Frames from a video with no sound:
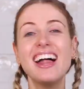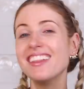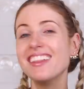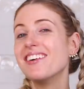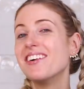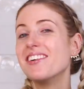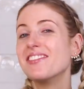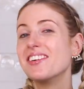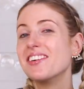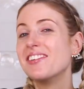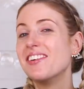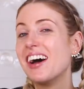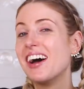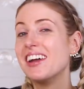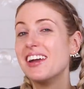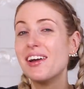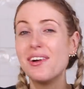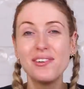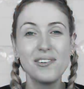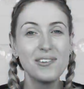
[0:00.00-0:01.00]
Hello
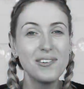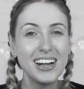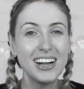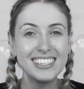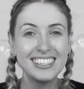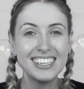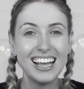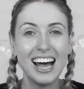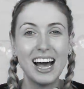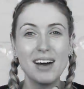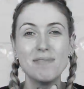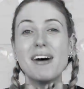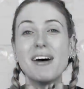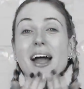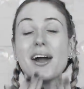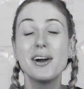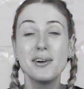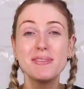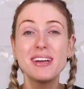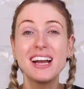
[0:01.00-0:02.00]
everyone, what's up? I
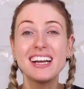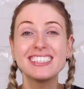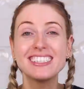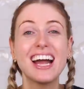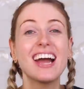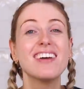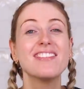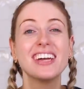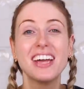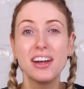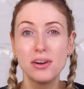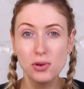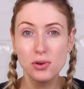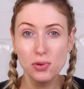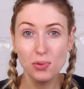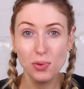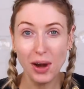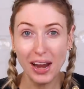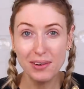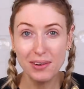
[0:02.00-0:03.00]
hope you guys are having a
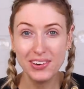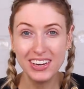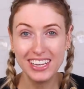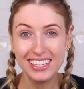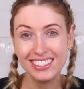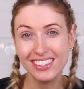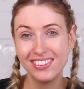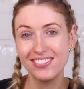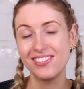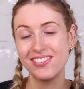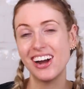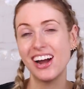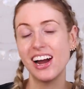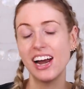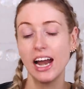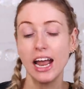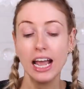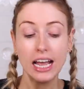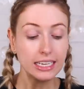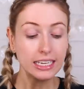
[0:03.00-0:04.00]
great week so far.